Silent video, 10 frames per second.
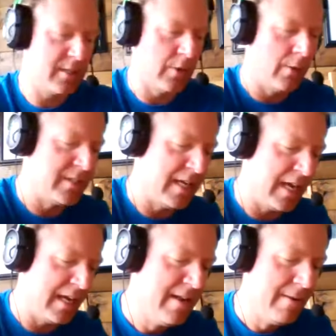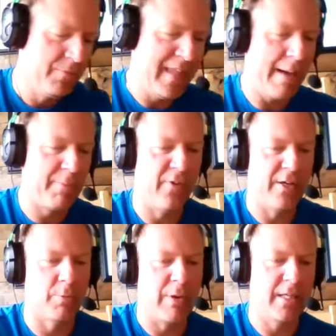I would say that
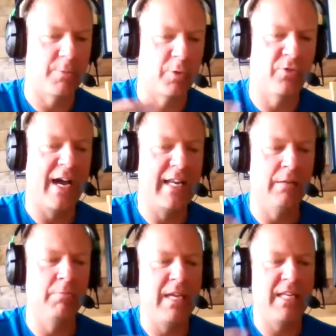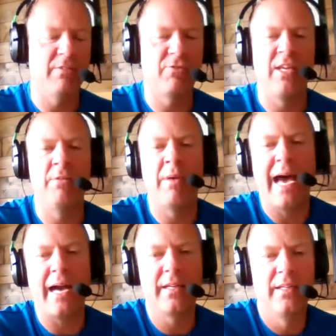professional practice, providing immediate
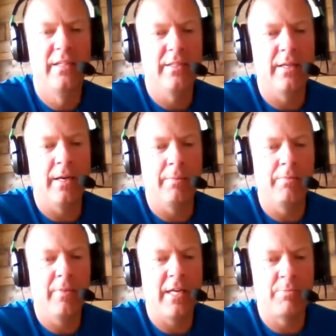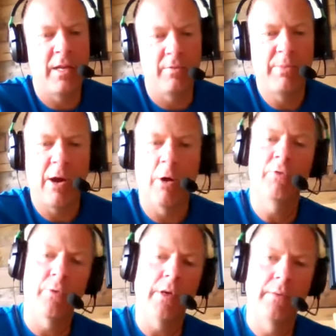feedback, has been a
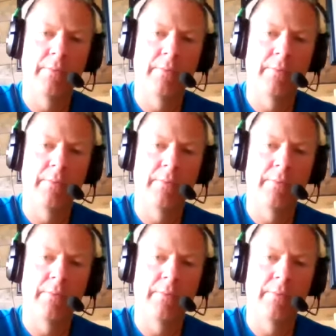powerful one.